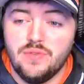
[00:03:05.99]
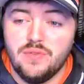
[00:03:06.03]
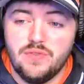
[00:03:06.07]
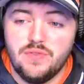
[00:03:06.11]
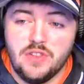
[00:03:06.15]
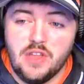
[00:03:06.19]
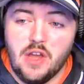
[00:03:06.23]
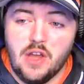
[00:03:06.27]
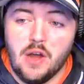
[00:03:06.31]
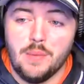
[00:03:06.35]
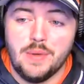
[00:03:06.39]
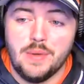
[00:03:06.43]
for
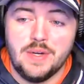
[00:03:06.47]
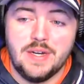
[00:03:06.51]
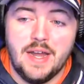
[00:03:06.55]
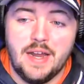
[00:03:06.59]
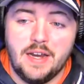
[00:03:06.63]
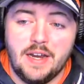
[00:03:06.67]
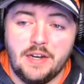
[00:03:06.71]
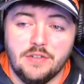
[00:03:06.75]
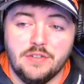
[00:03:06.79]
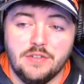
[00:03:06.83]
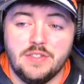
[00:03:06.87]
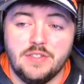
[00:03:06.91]
the Auburn
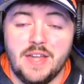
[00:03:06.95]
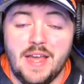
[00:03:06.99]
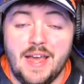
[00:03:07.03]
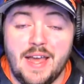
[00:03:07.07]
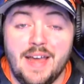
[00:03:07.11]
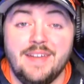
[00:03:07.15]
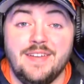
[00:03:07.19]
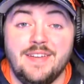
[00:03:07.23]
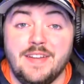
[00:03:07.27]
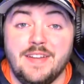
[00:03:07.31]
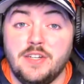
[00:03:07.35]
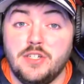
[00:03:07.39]
Tigers
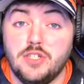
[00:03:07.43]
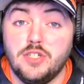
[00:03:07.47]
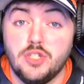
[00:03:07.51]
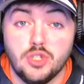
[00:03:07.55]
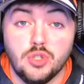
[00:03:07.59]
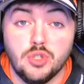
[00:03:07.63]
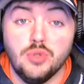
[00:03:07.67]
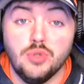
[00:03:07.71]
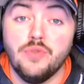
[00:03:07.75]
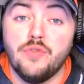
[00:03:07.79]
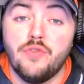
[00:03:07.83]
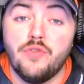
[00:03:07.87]
as a
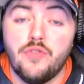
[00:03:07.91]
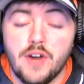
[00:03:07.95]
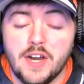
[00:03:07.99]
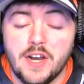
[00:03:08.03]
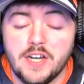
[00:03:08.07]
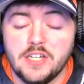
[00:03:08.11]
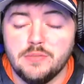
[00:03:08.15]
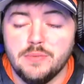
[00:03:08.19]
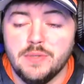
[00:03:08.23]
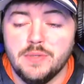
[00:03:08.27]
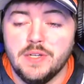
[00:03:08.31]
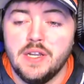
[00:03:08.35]
true
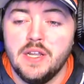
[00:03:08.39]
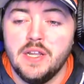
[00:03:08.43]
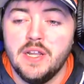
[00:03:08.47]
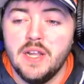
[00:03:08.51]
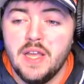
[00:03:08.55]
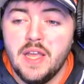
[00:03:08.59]
freshman.